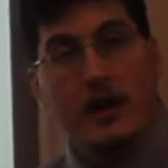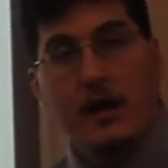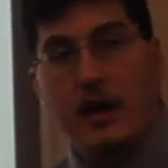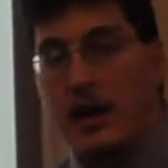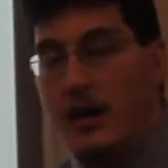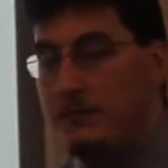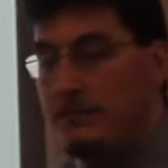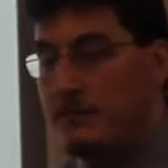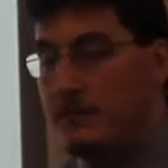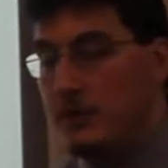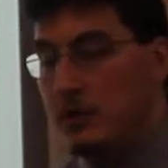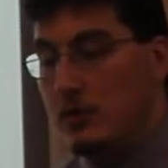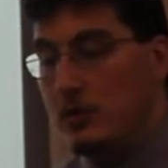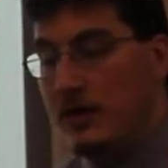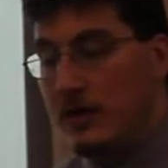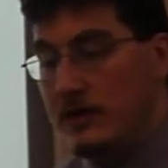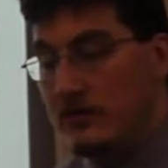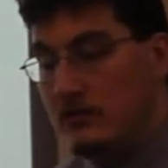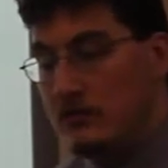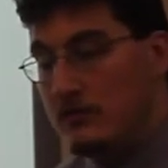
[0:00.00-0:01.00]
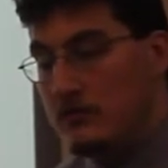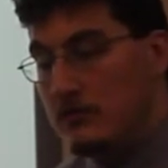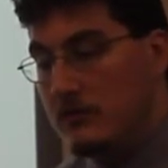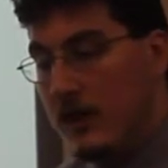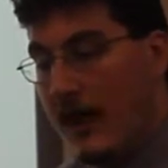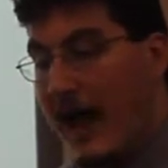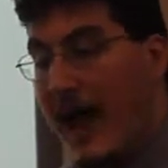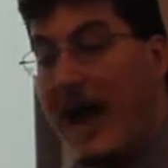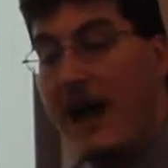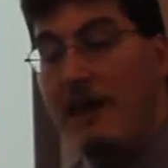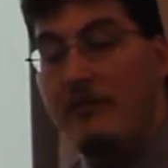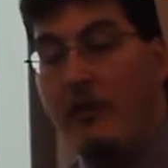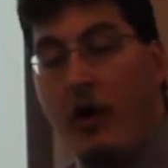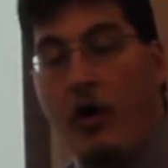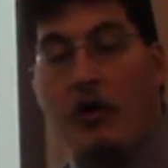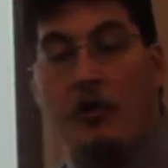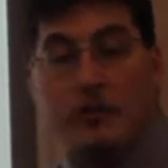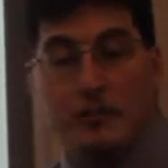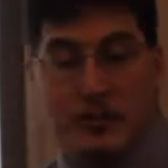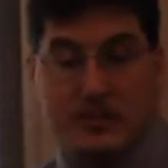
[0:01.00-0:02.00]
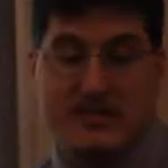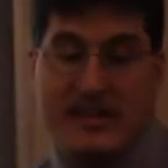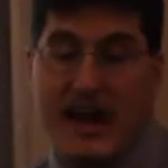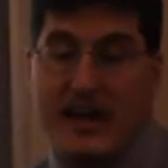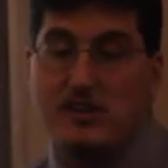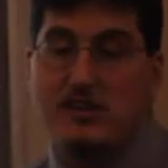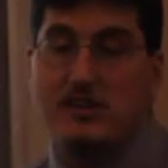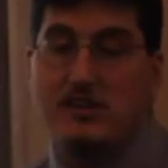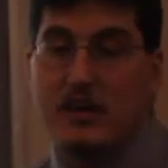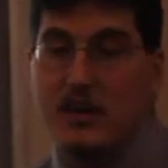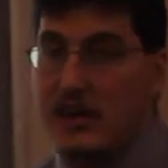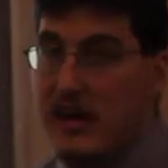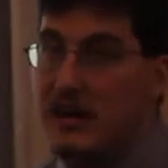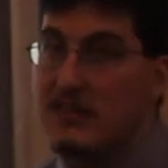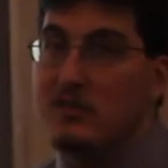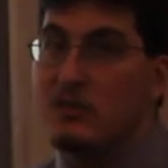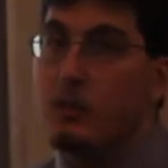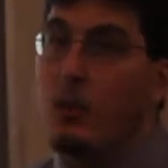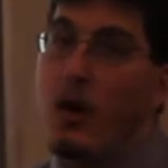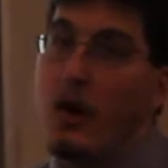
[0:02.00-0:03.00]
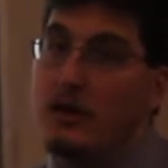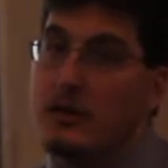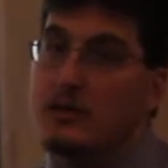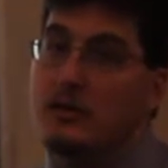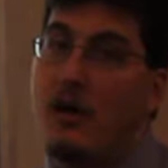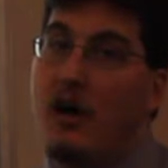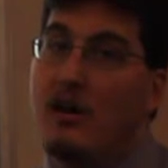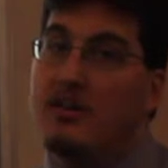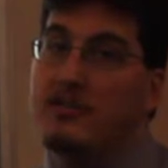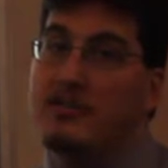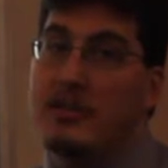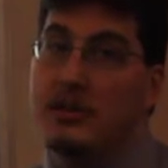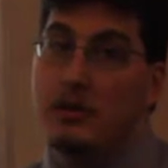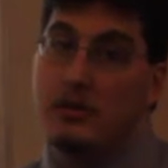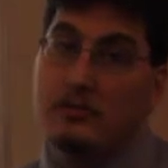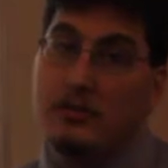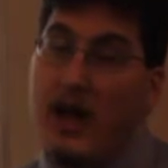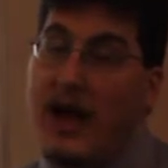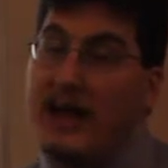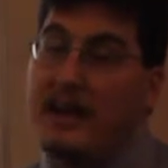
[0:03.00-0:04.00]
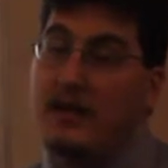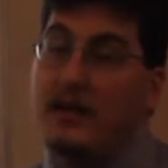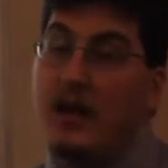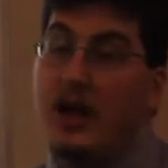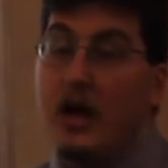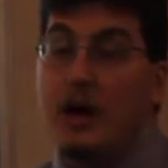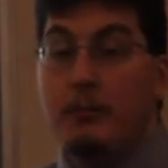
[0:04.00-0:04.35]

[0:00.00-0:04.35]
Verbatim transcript: Um, you can have all the protection against water loss that you like,